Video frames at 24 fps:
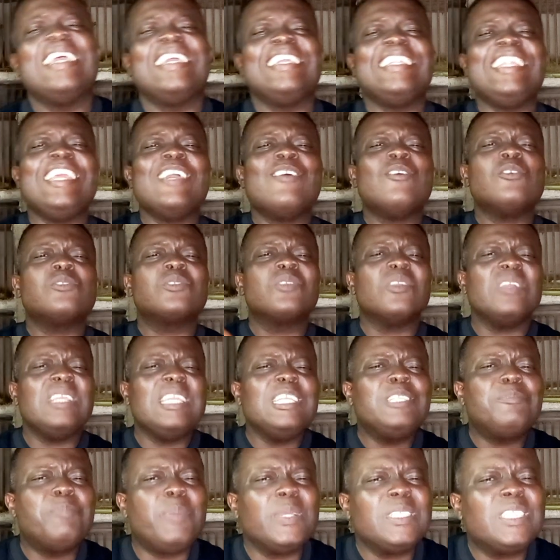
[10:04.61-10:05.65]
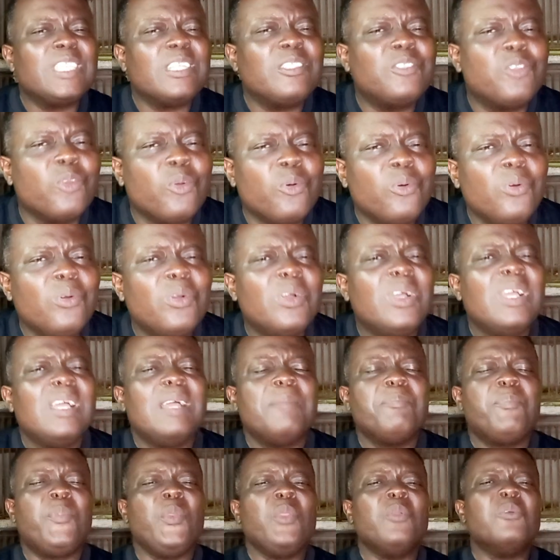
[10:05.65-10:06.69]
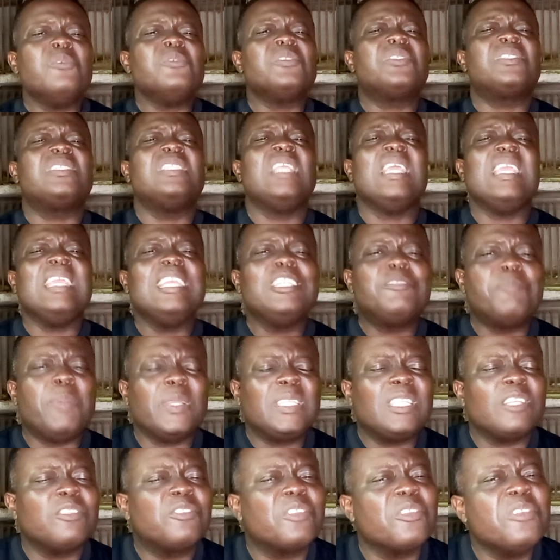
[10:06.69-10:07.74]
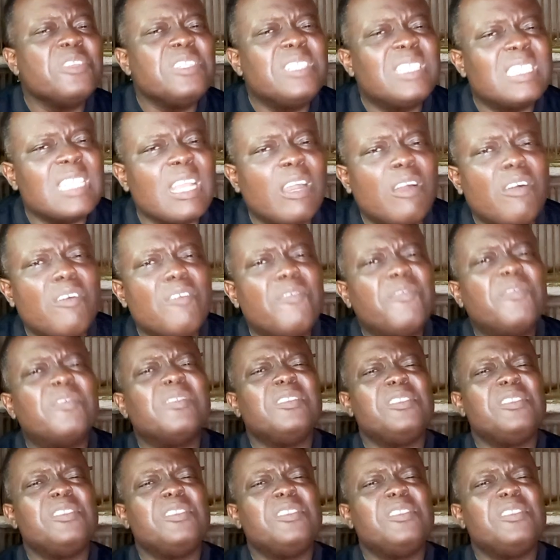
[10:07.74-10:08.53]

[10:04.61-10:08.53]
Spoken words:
They also eat potato peels. They eat potato itself.